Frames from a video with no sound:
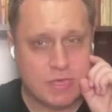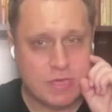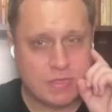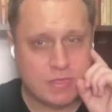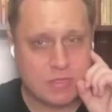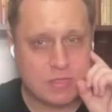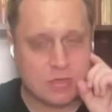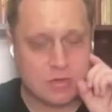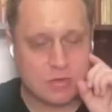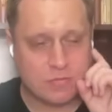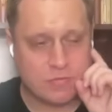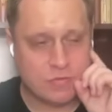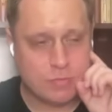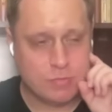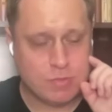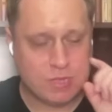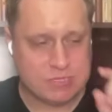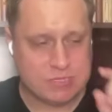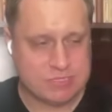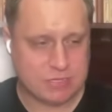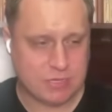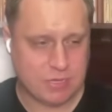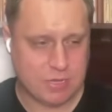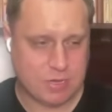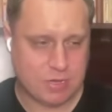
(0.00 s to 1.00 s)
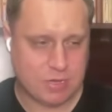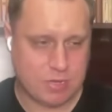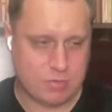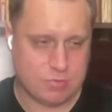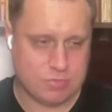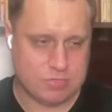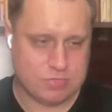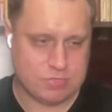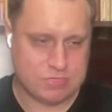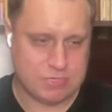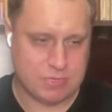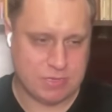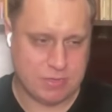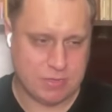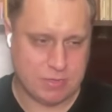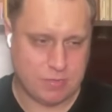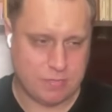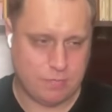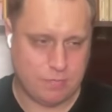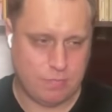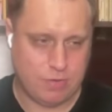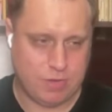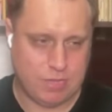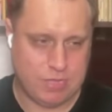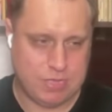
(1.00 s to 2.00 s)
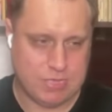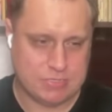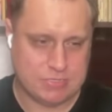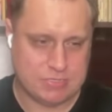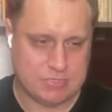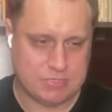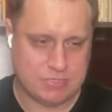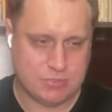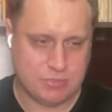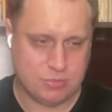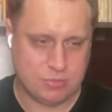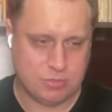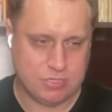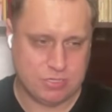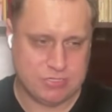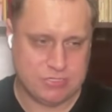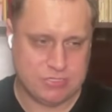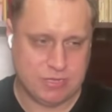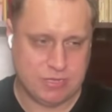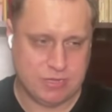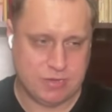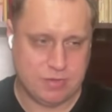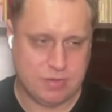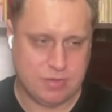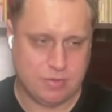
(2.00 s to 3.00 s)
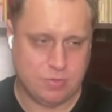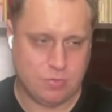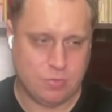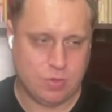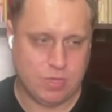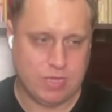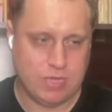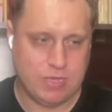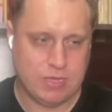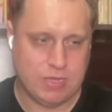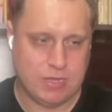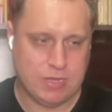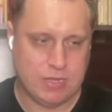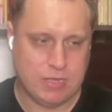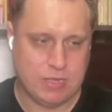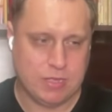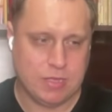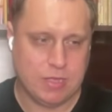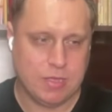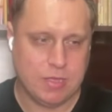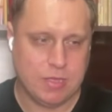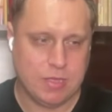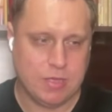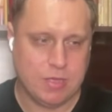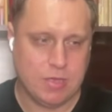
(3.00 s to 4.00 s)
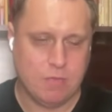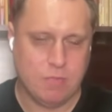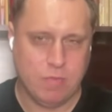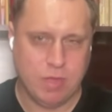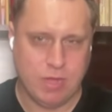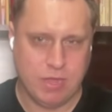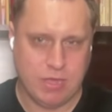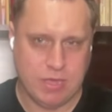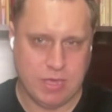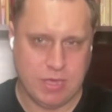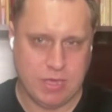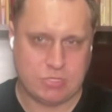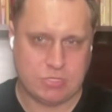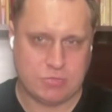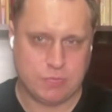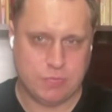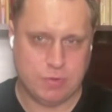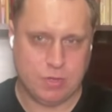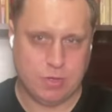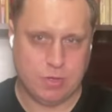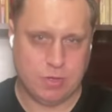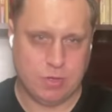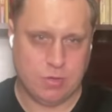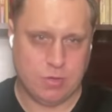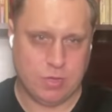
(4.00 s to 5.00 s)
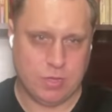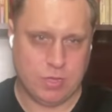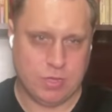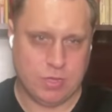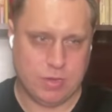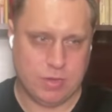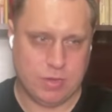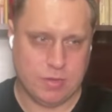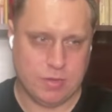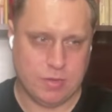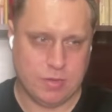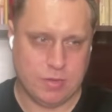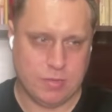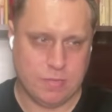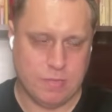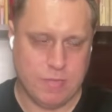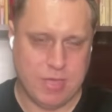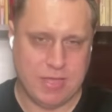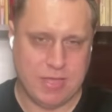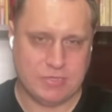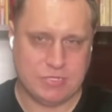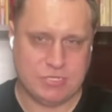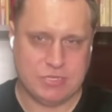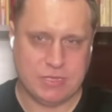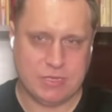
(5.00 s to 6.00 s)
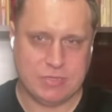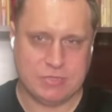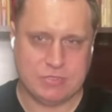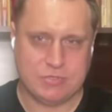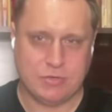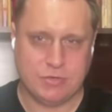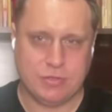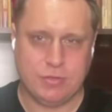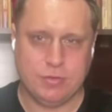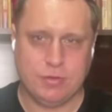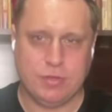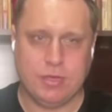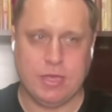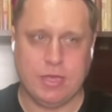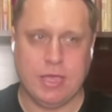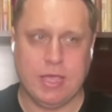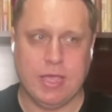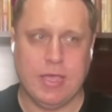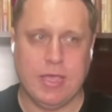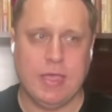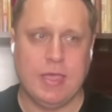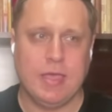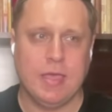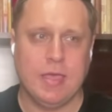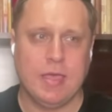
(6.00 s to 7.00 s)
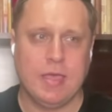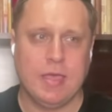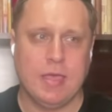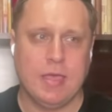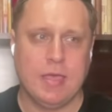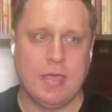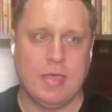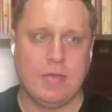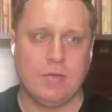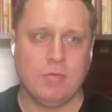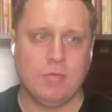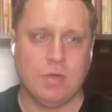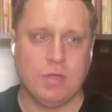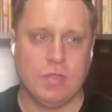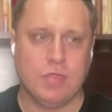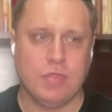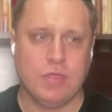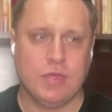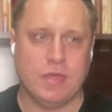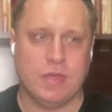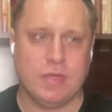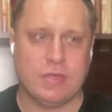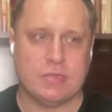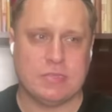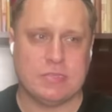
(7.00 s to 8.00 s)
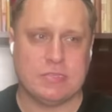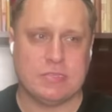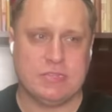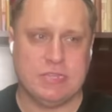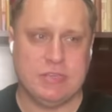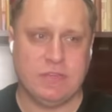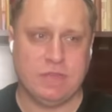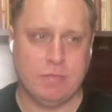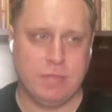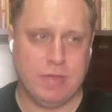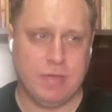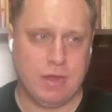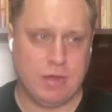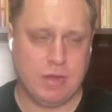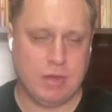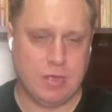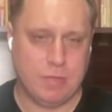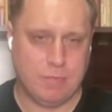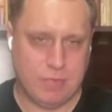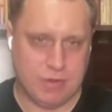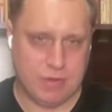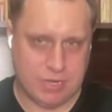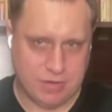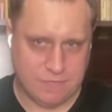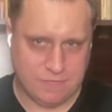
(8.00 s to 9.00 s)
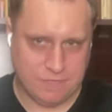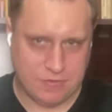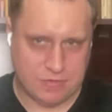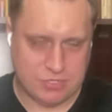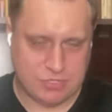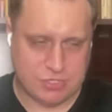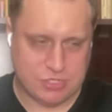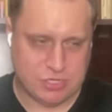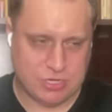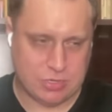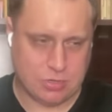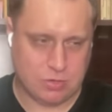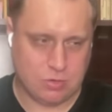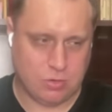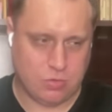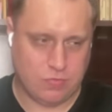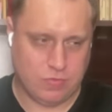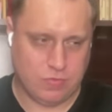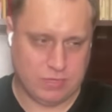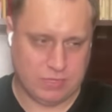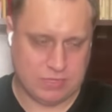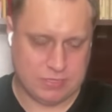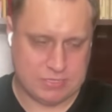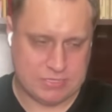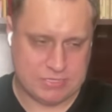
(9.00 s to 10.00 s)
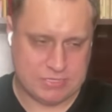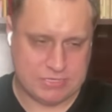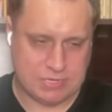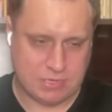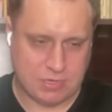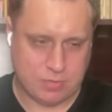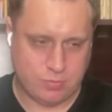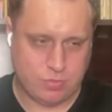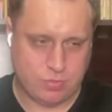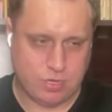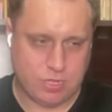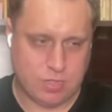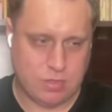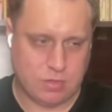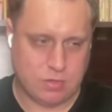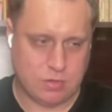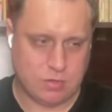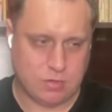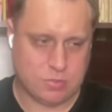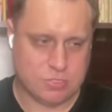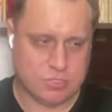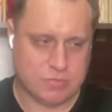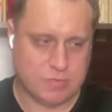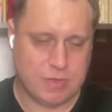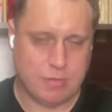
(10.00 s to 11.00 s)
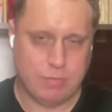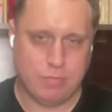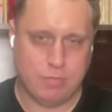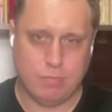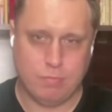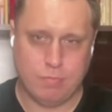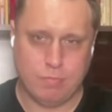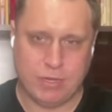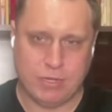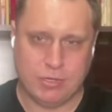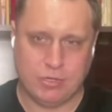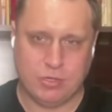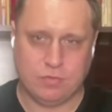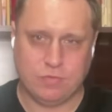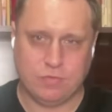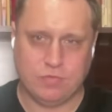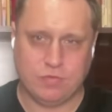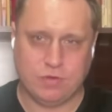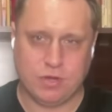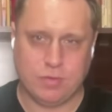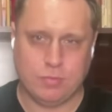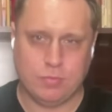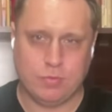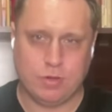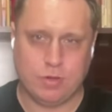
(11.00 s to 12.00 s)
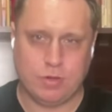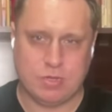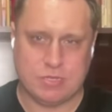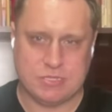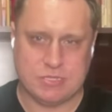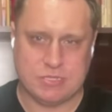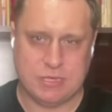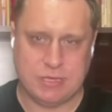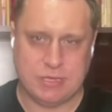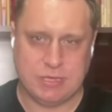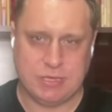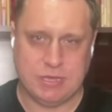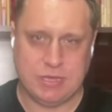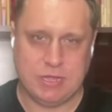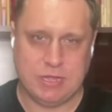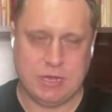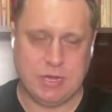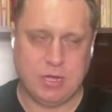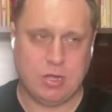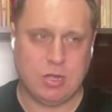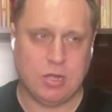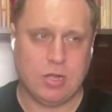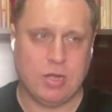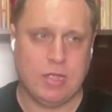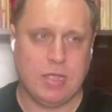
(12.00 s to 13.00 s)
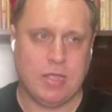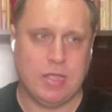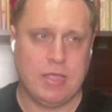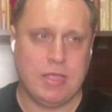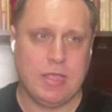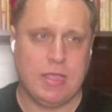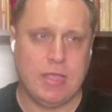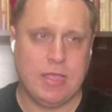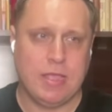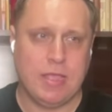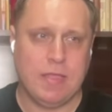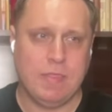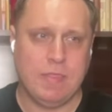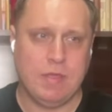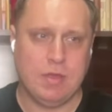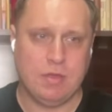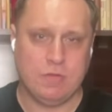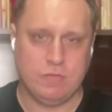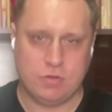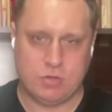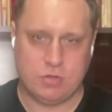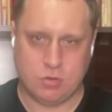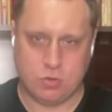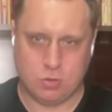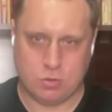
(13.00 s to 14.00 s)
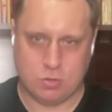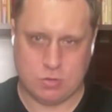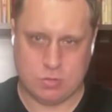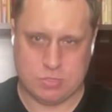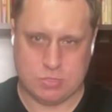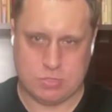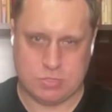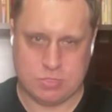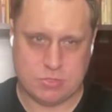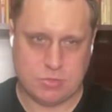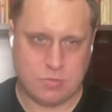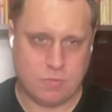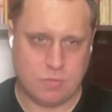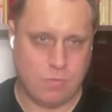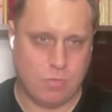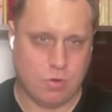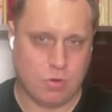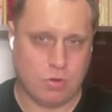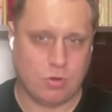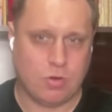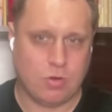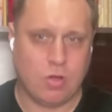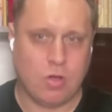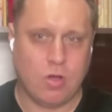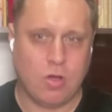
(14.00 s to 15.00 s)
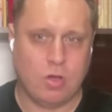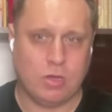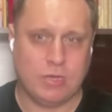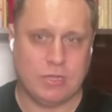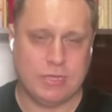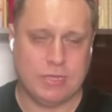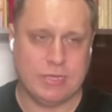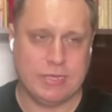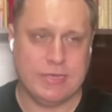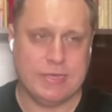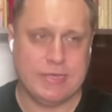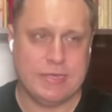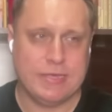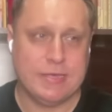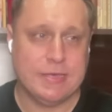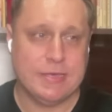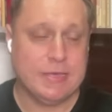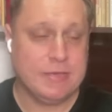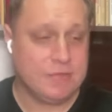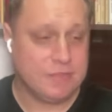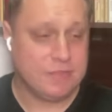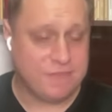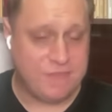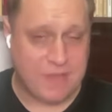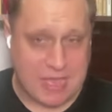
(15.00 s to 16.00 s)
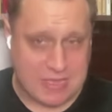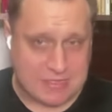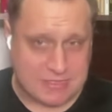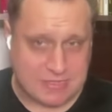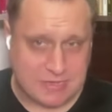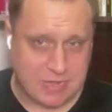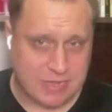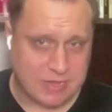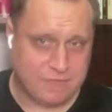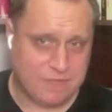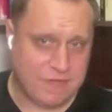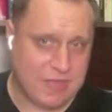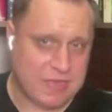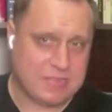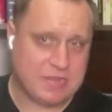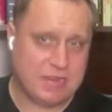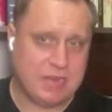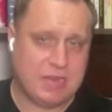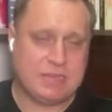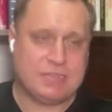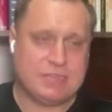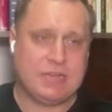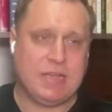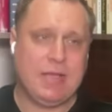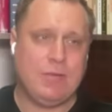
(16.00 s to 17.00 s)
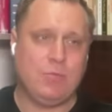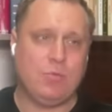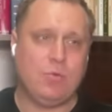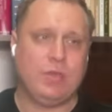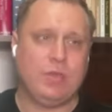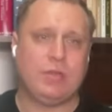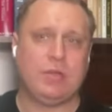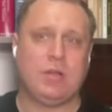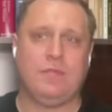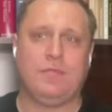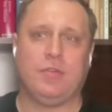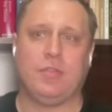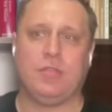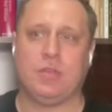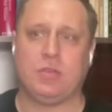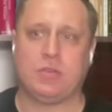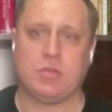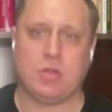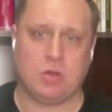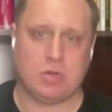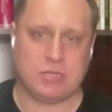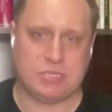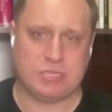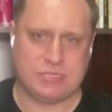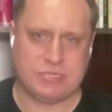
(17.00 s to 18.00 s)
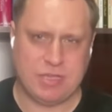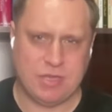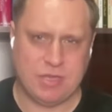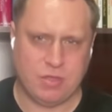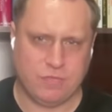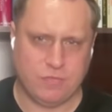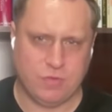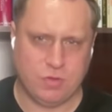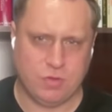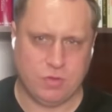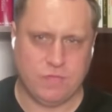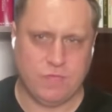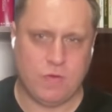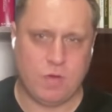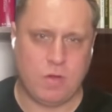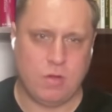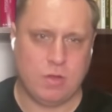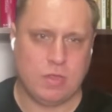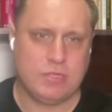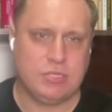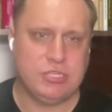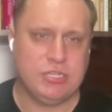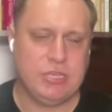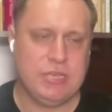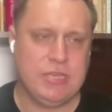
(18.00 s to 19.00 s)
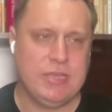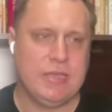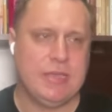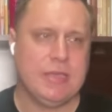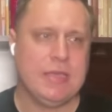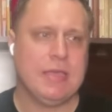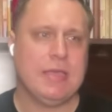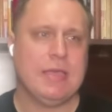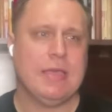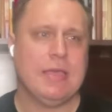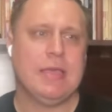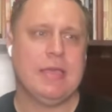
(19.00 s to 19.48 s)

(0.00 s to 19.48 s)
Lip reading: sir. A few months ago, I was blessed to attend the Awakening Mini Expo in Manchester, UK, with Steve Mera, Barry Fitzgerald, the Kinsella brothers, my good friend Paul St. Clair, and then, of course, Mark Ollie. It's fascinating time. We cover the dark side of ufology.